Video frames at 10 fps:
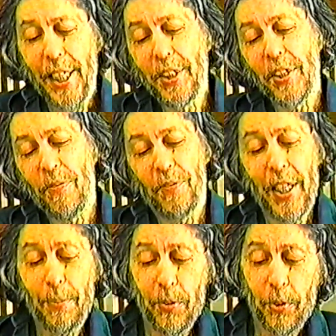into the
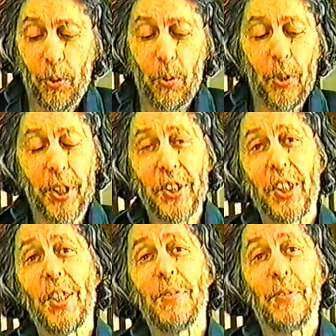fabled
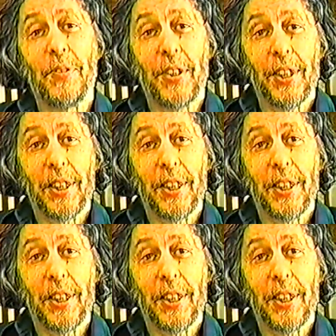quarters of